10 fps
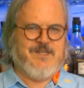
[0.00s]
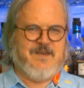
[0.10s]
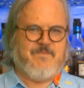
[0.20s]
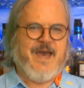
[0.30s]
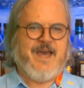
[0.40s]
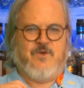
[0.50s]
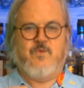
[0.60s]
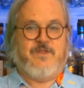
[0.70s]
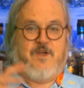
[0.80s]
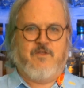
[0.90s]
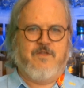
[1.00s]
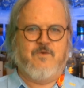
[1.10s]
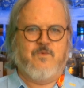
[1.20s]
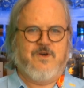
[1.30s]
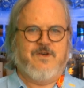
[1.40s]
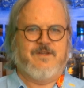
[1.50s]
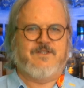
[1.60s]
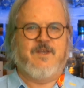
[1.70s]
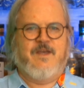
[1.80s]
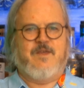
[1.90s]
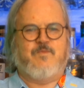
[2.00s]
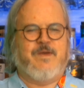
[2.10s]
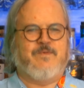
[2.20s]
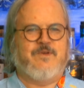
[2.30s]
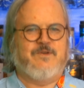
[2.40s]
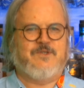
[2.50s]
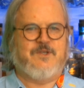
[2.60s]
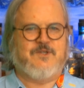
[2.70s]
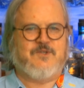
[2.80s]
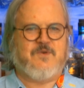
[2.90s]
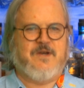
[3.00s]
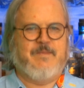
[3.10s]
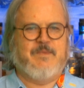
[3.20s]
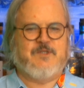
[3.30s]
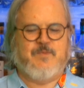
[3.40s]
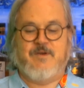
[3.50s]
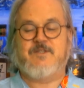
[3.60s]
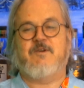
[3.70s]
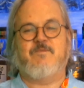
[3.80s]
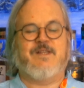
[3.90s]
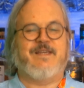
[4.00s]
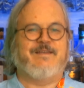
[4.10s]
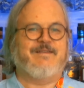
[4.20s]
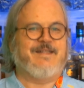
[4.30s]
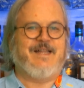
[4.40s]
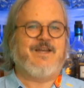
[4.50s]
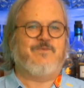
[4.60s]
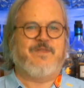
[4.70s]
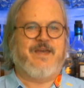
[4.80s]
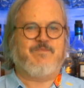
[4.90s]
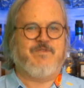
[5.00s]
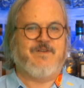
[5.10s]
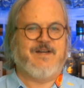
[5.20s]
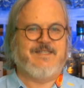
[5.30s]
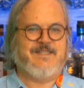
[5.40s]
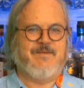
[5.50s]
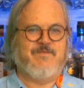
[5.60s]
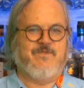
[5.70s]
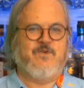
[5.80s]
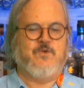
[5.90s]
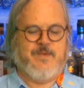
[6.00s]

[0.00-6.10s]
really bad with the words that people use to describe spirits, so I'm really glad when they provide some for